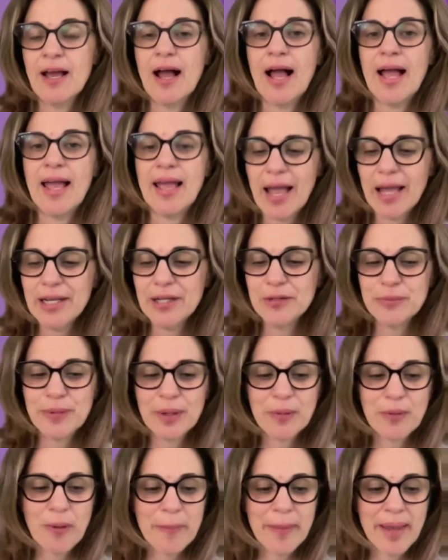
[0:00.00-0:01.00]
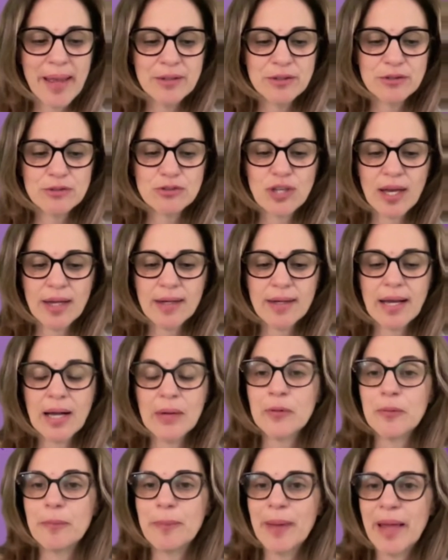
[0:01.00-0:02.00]
I highly recommend you check
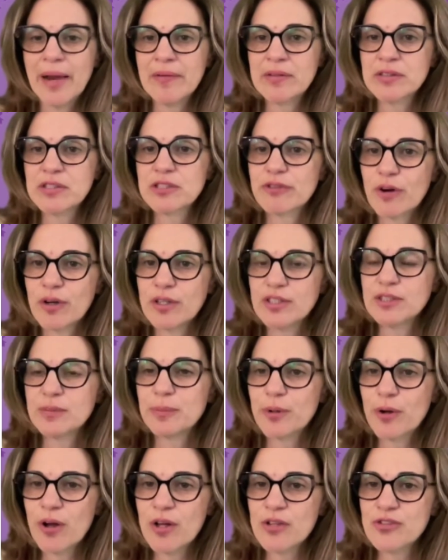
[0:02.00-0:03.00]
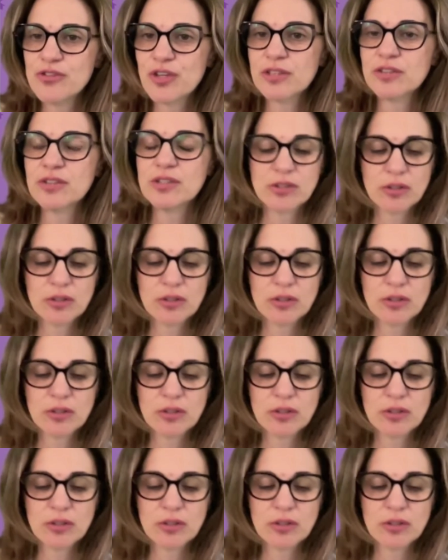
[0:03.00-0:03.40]
our Parents' Voice project.